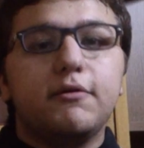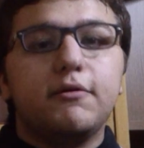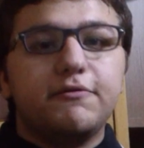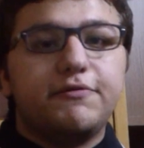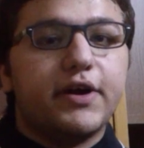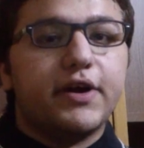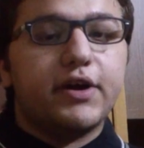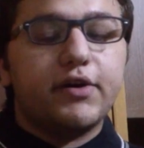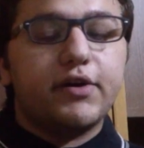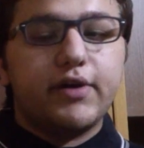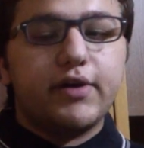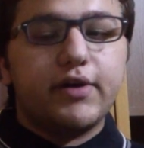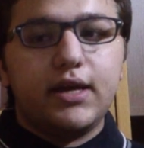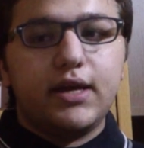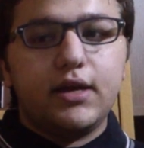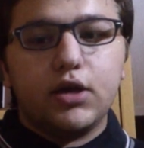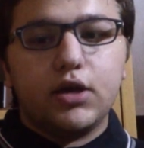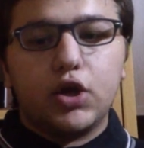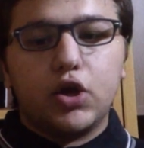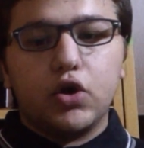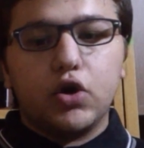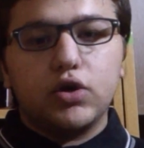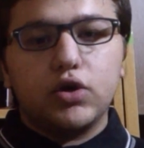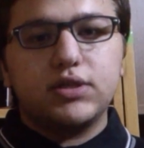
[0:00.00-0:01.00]
very
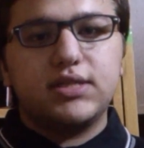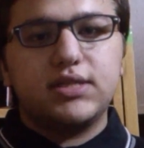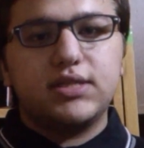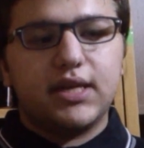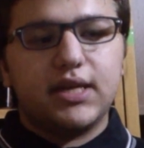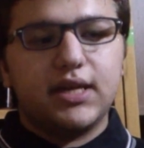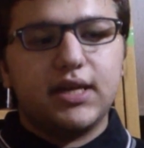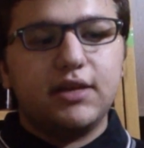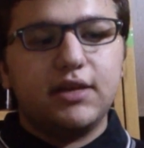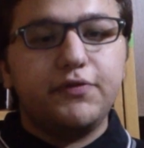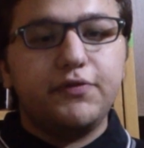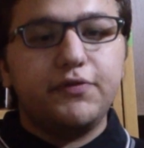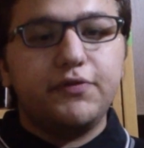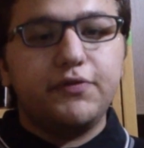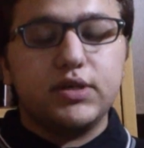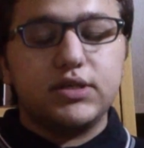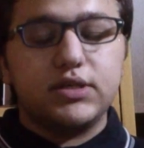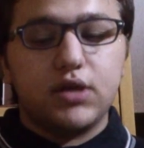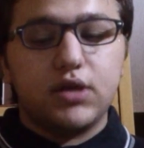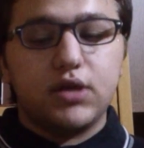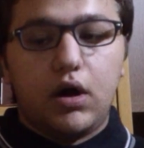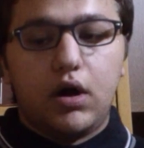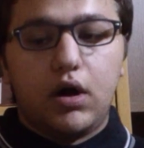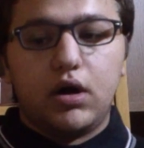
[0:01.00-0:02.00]
good
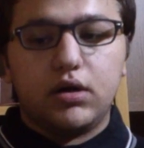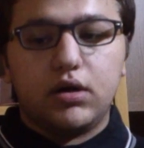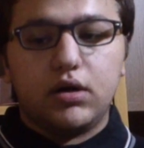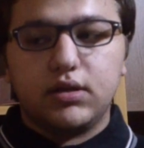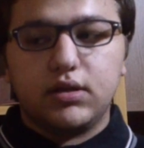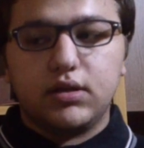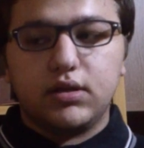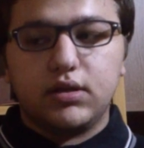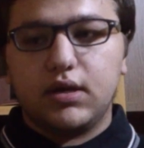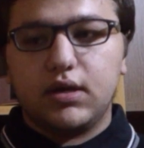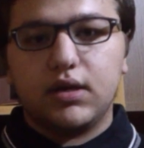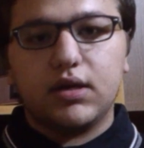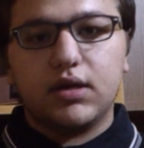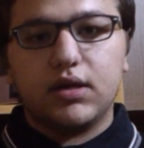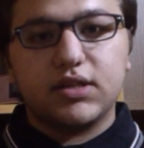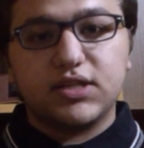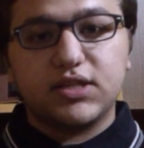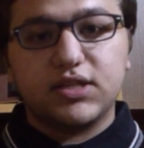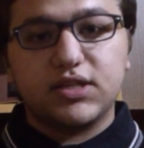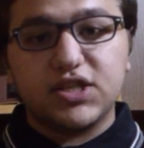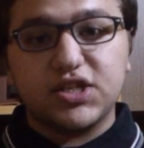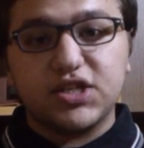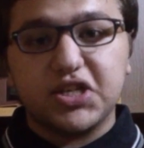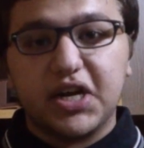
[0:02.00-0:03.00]
influence on the
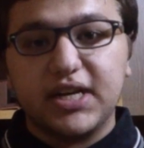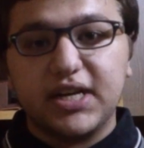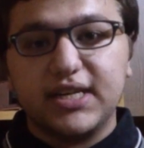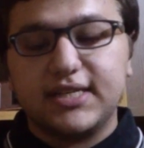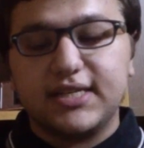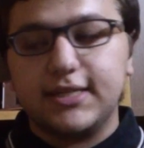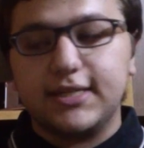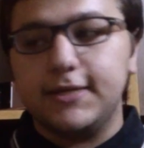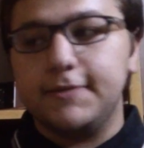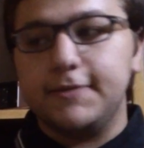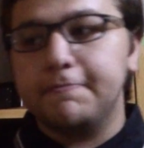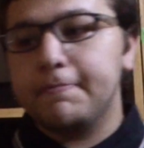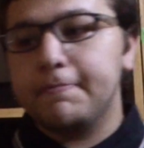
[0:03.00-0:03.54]
society.